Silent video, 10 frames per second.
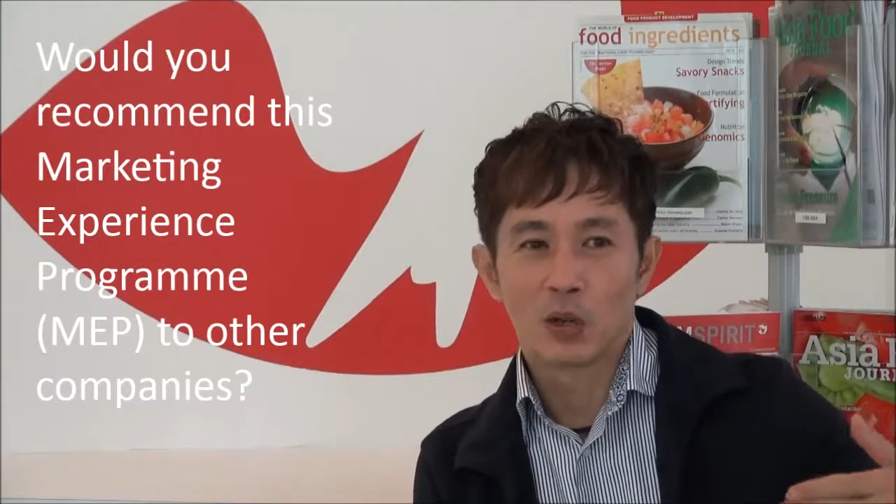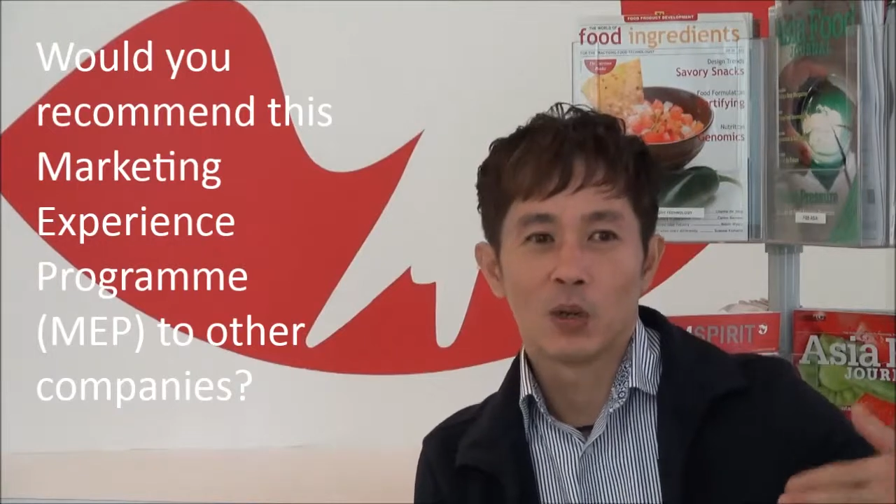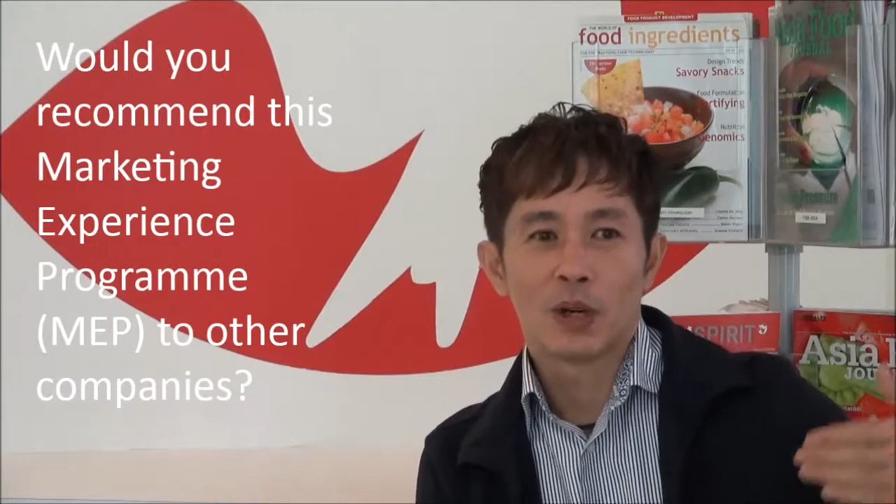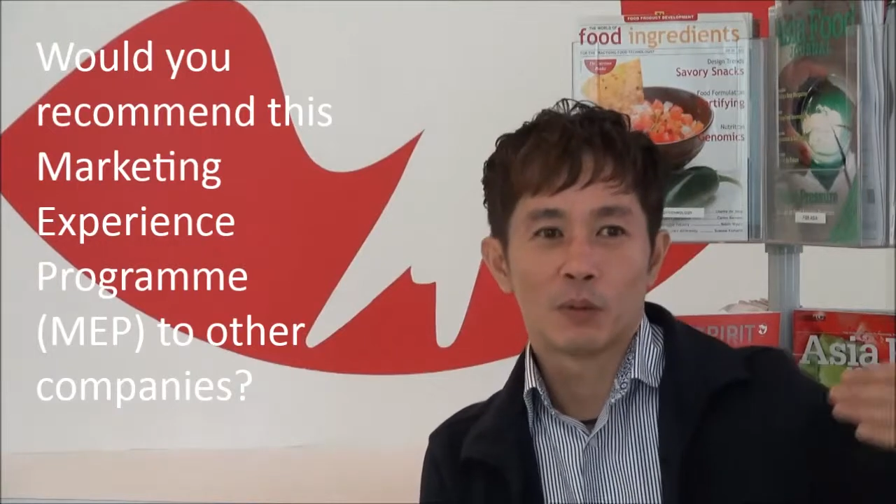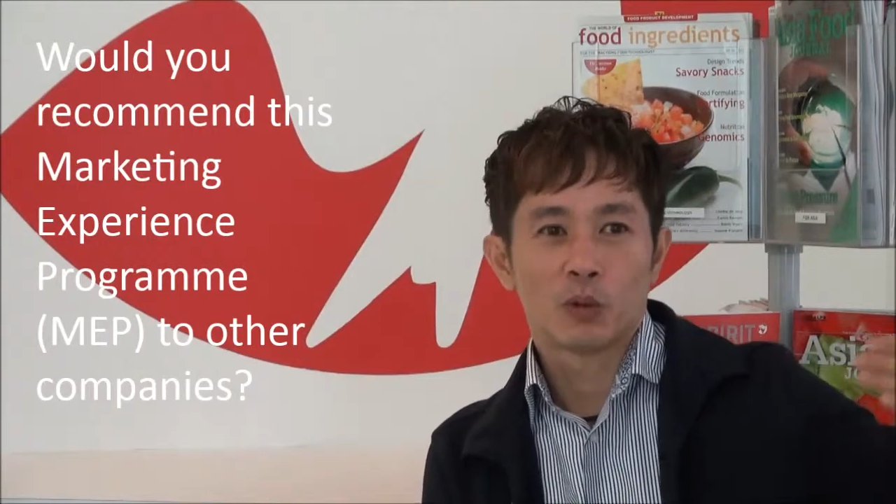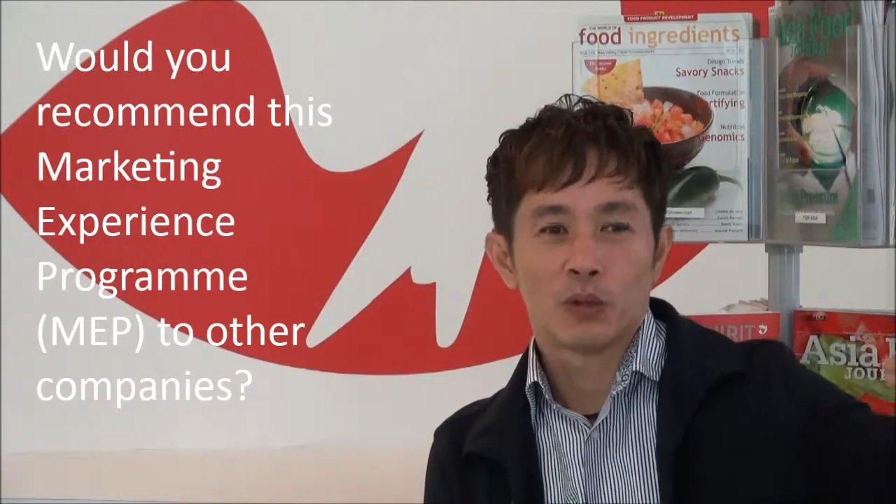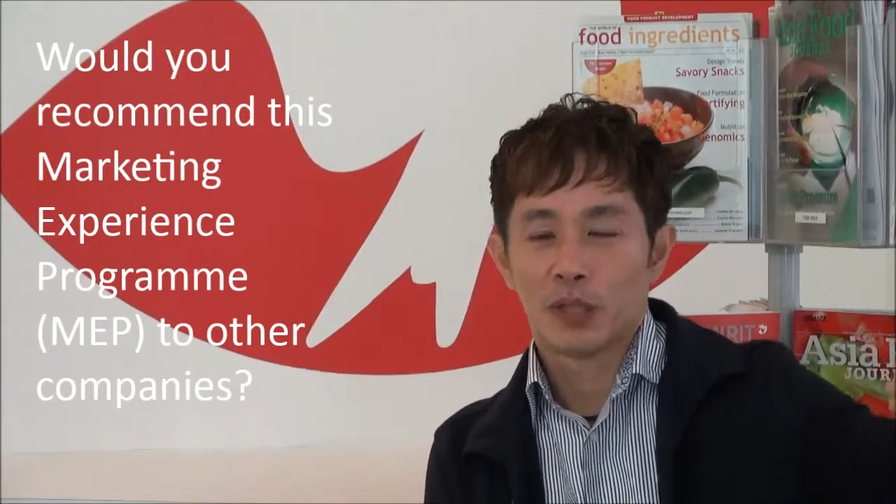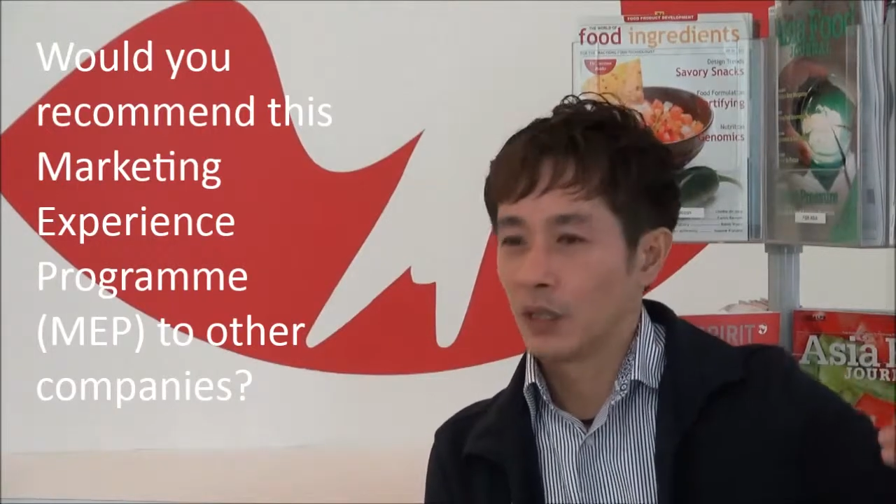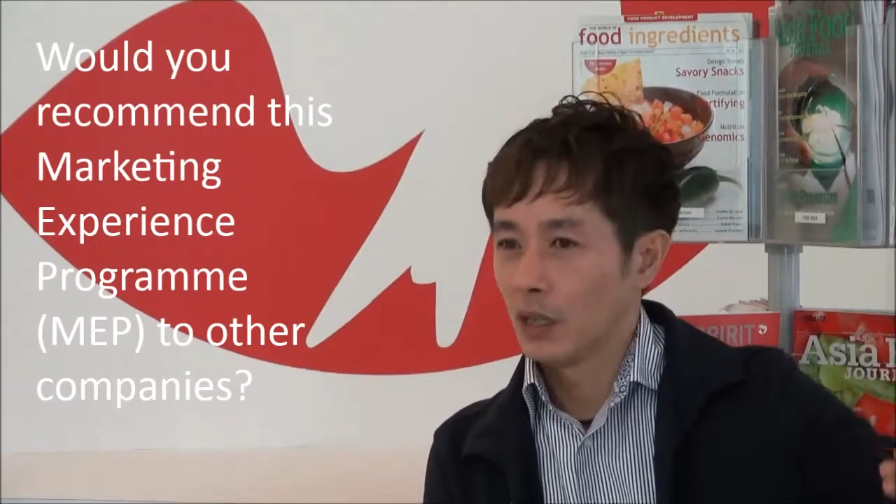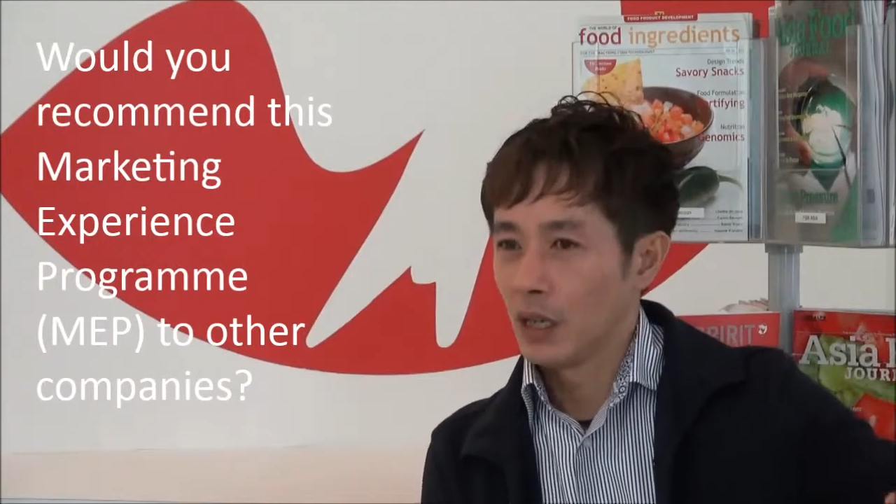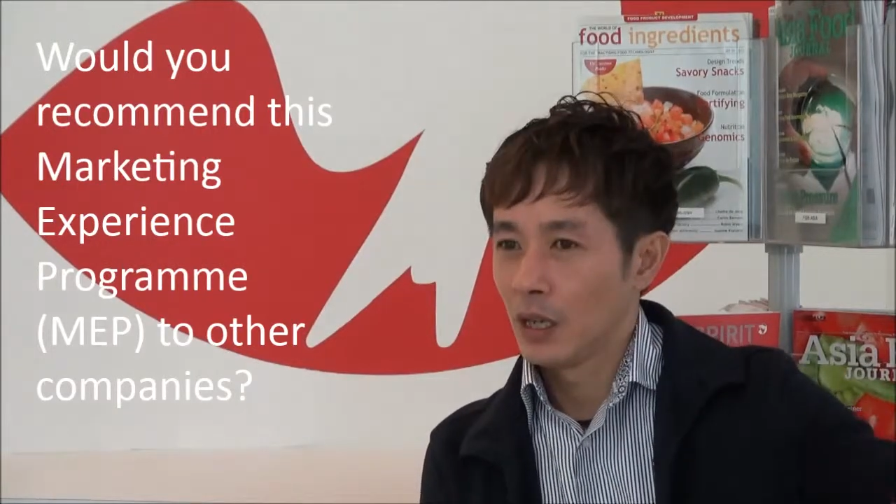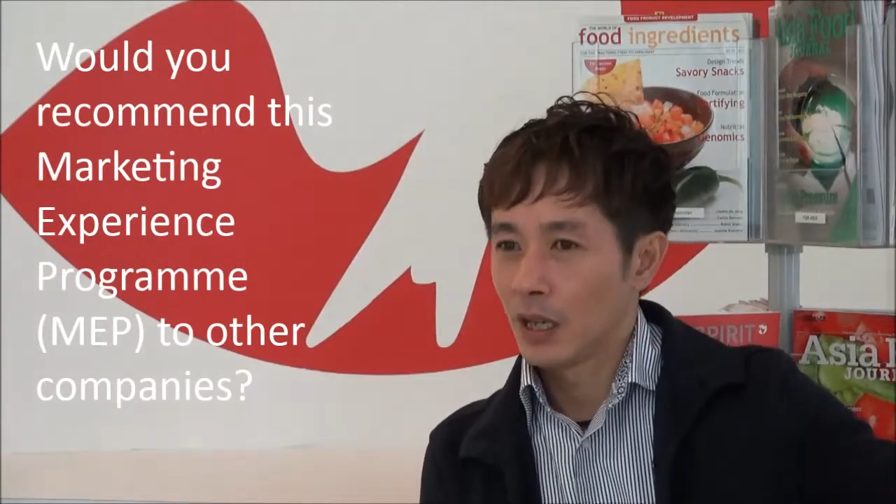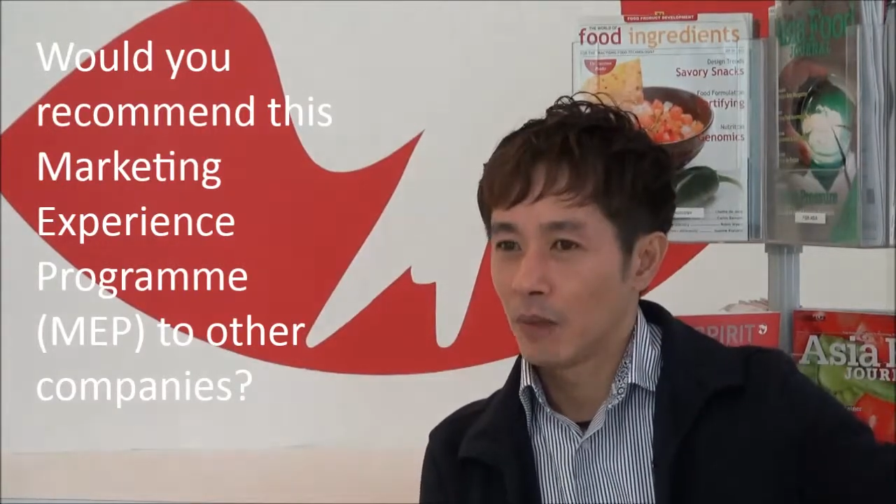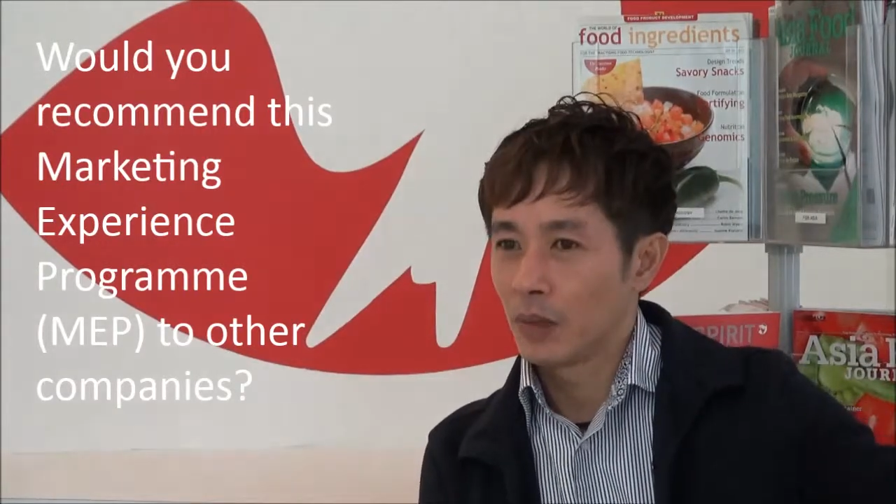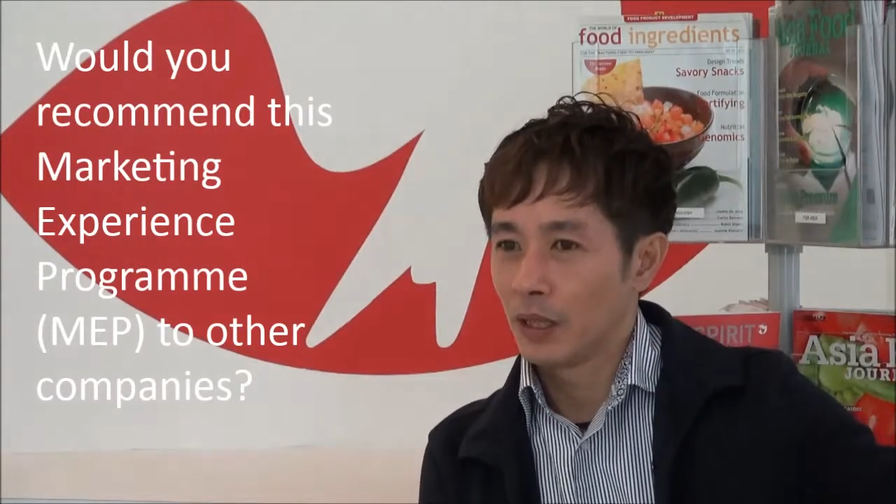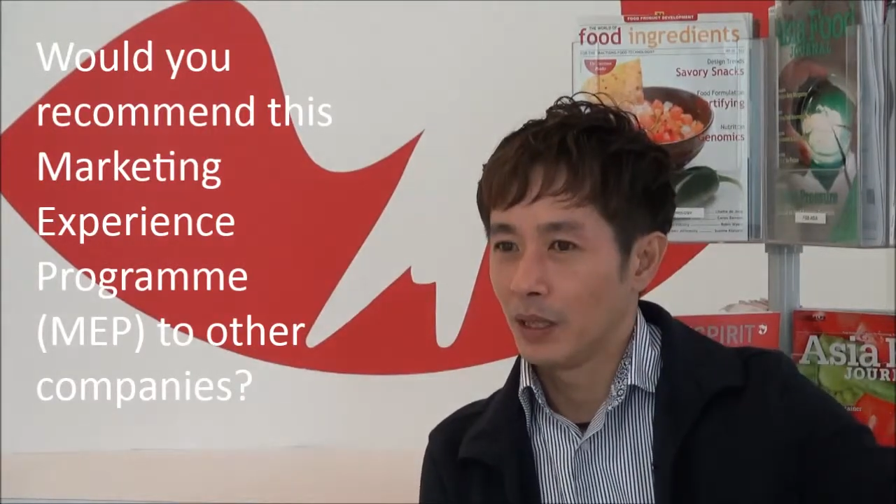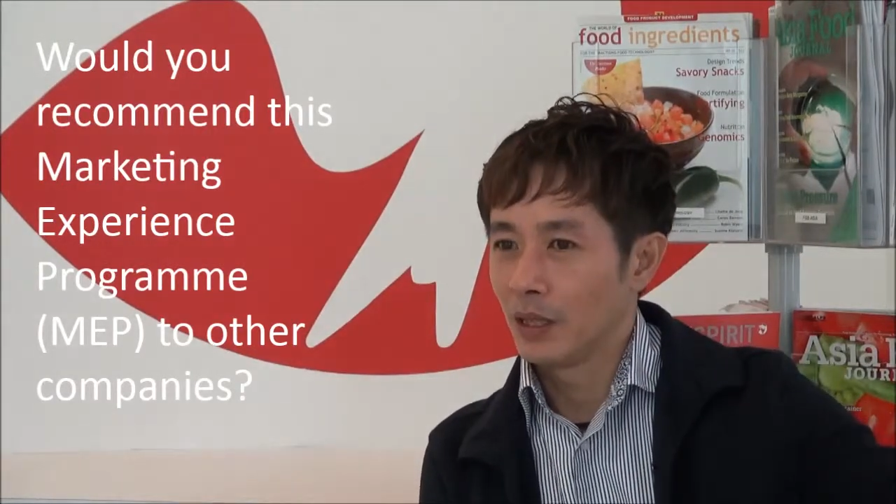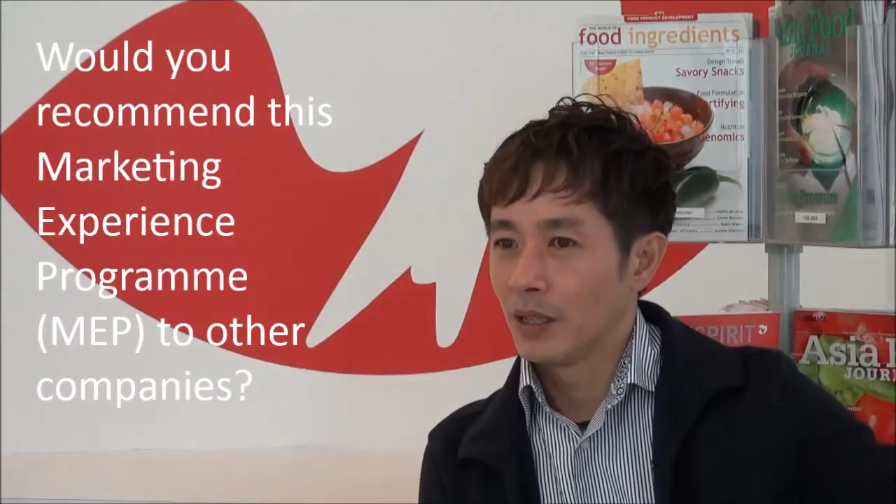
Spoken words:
go out to a company,